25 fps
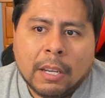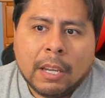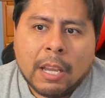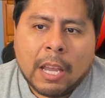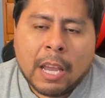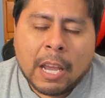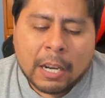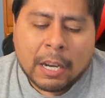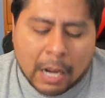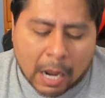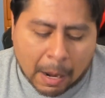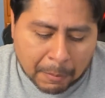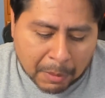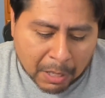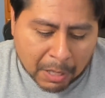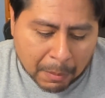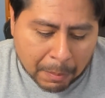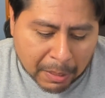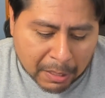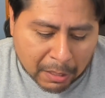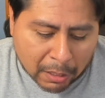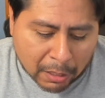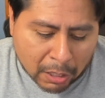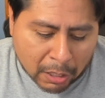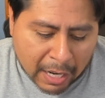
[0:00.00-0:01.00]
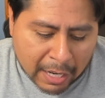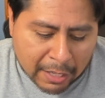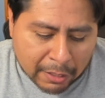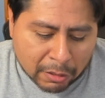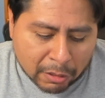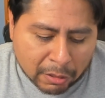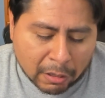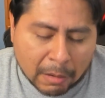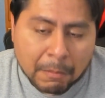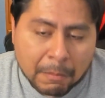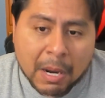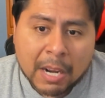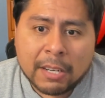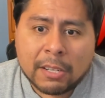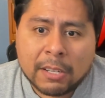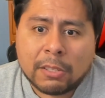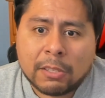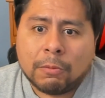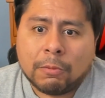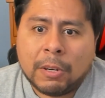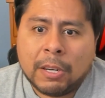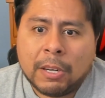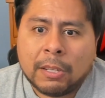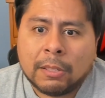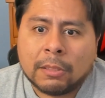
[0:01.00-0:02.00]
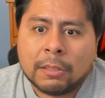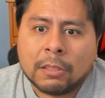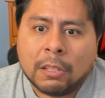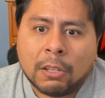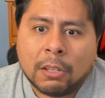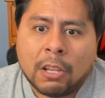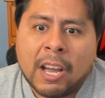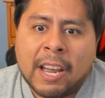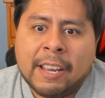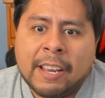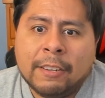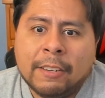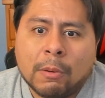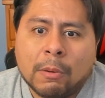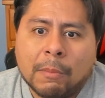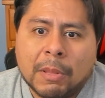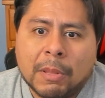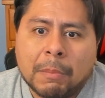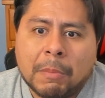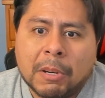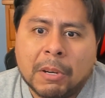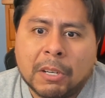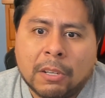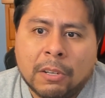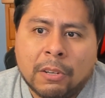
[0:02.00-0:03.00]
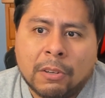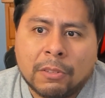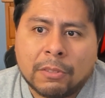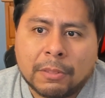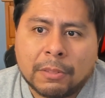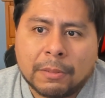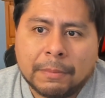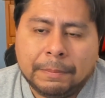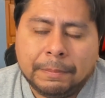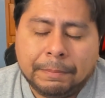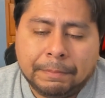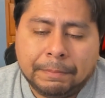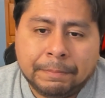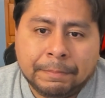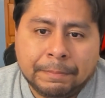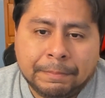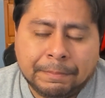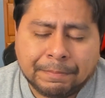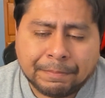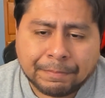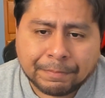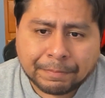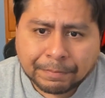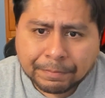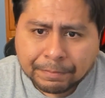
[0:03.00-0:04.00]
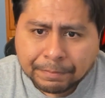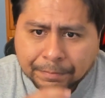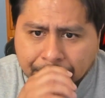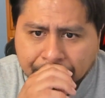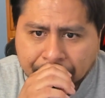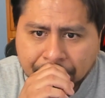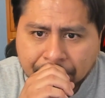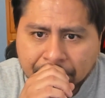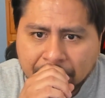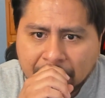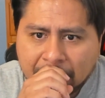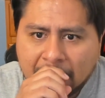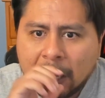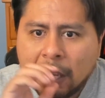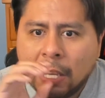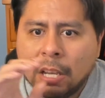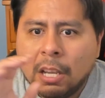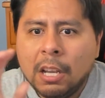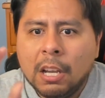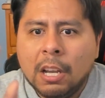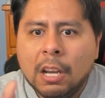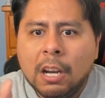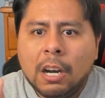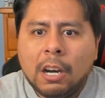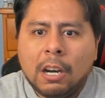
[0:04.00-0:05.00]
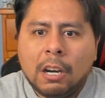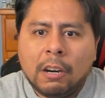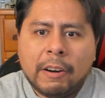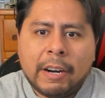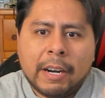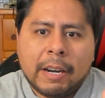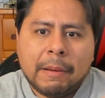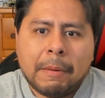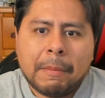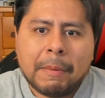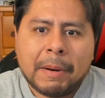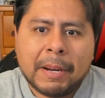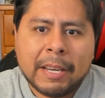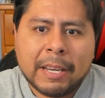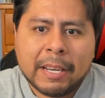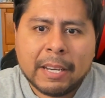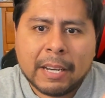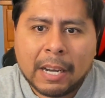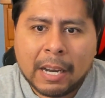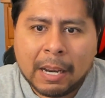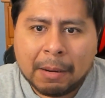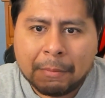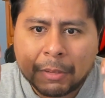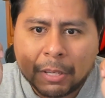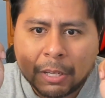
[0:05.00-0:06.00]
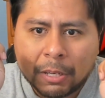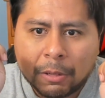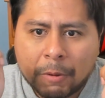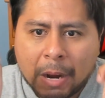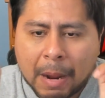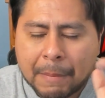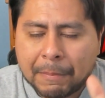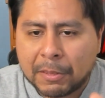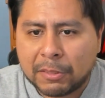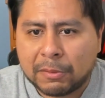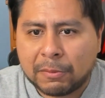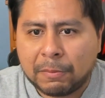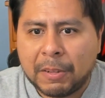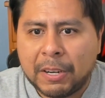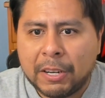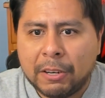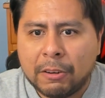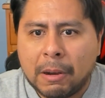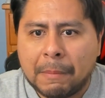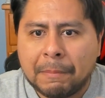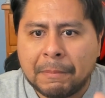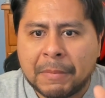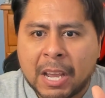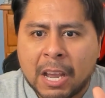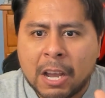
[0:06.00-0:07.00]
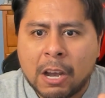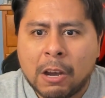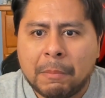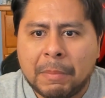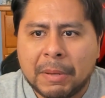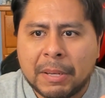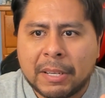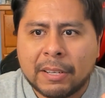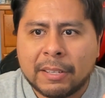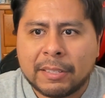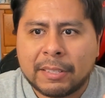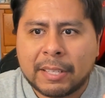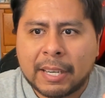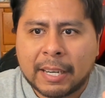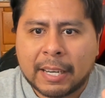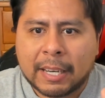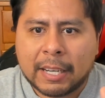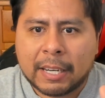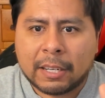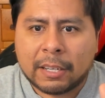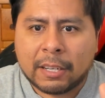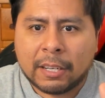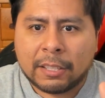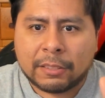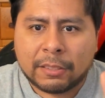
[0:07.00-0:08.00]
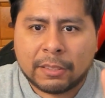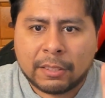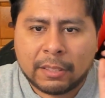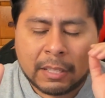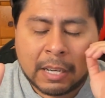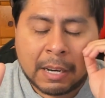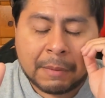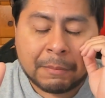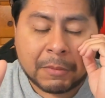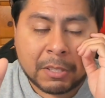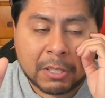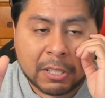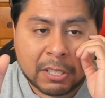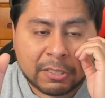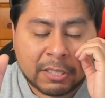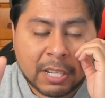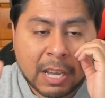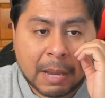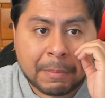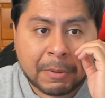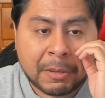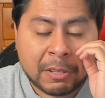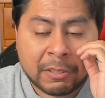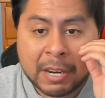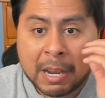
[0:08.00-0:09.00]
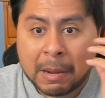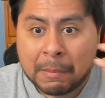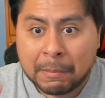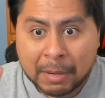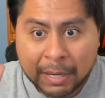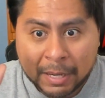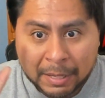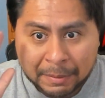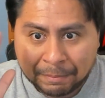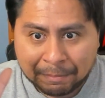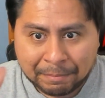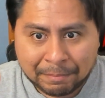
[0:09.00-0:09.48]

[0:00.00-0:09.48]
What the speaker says: And I'm going to pick the Lions here at -3. The Lions over the Buccaneers. All right, everybody. I'm going to wrap this video up now because I got to cut. I'm going to stop here now.